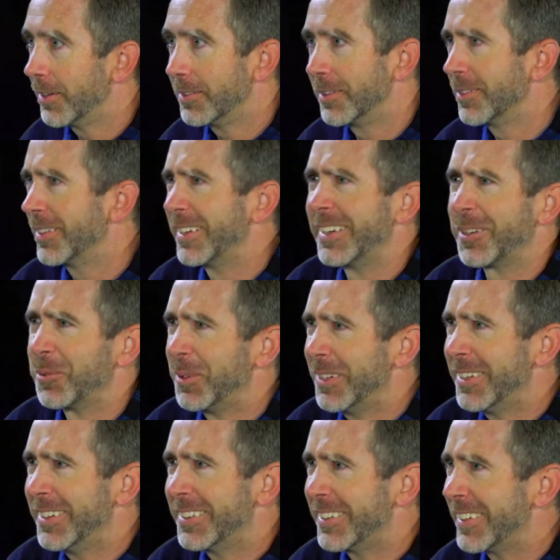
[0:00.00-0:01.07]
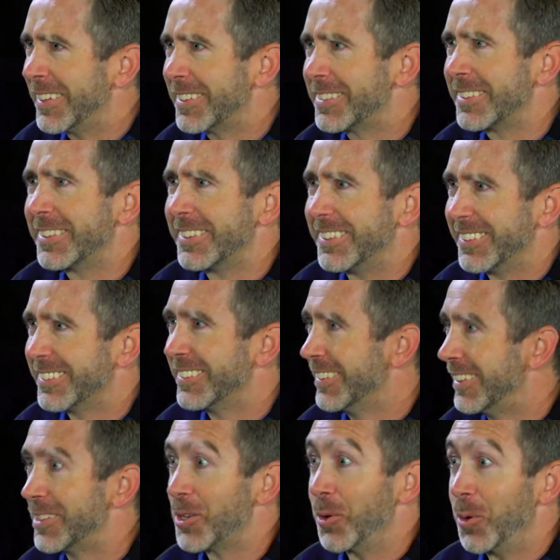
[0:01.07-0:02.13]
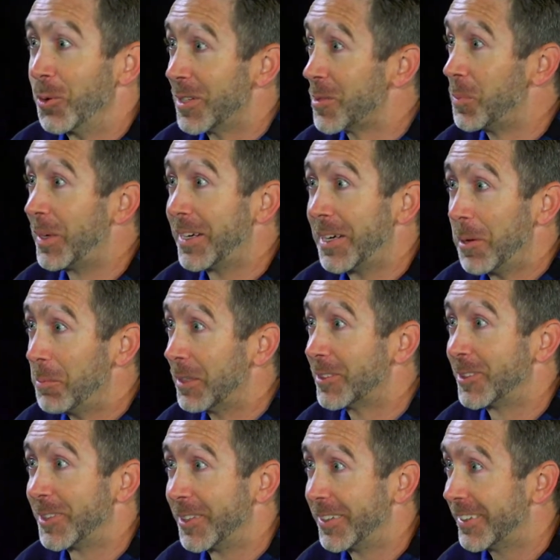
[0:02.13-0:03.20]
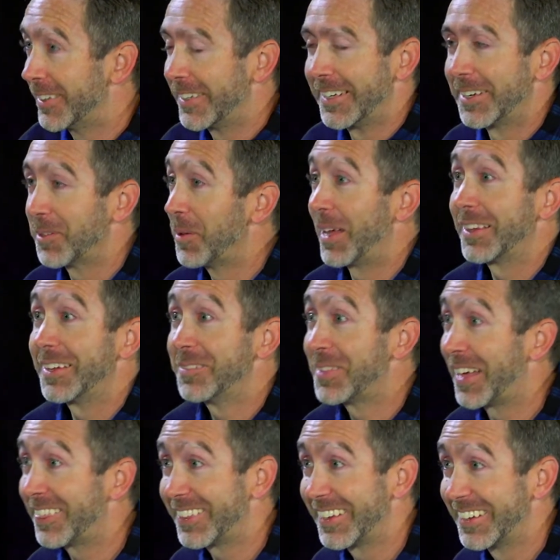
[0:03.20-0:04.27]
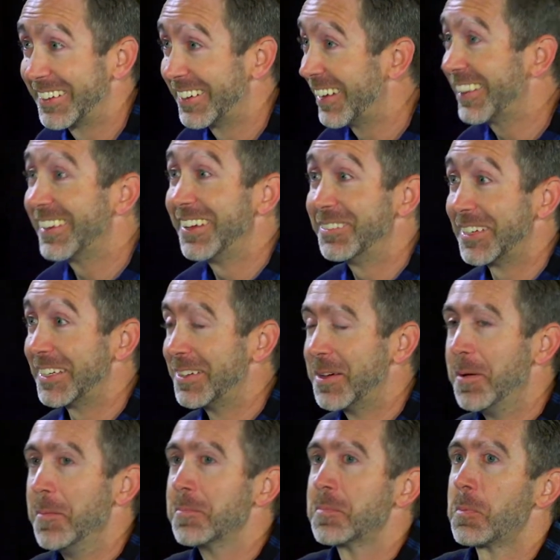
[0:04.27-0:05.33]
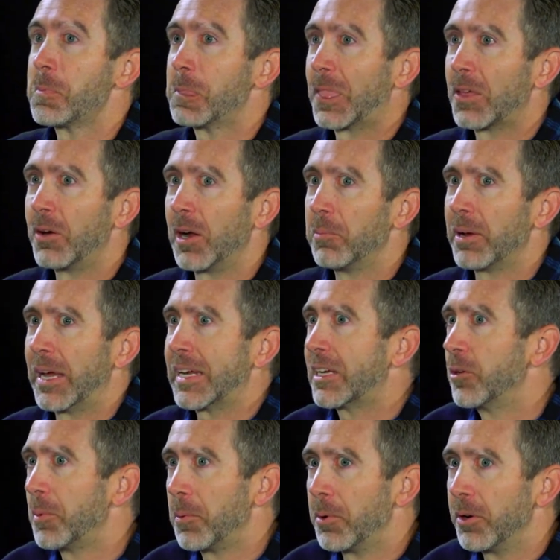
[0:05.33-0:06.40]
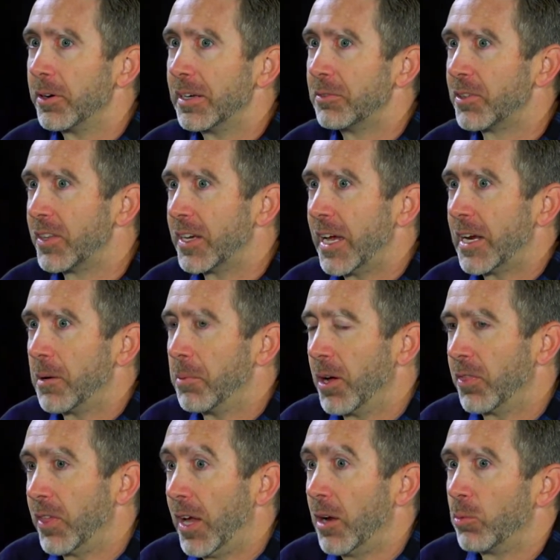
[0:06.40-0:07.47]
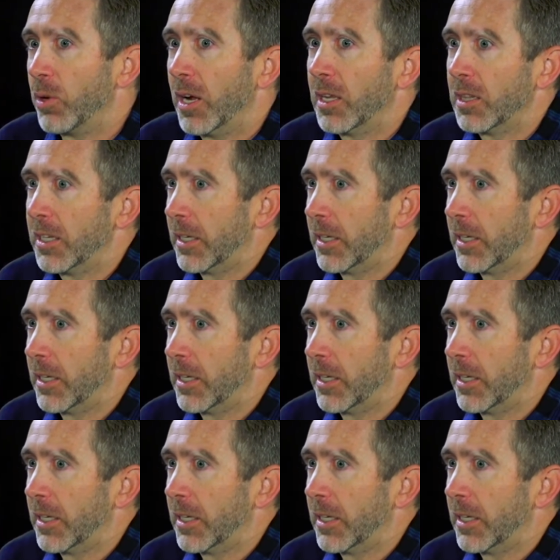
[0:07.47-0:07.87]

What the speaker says: You're like, what? Like it's old, it's beat up, it's dirty. Like I love that thing. I love it. All right, but I can remember even the night I bought that, right?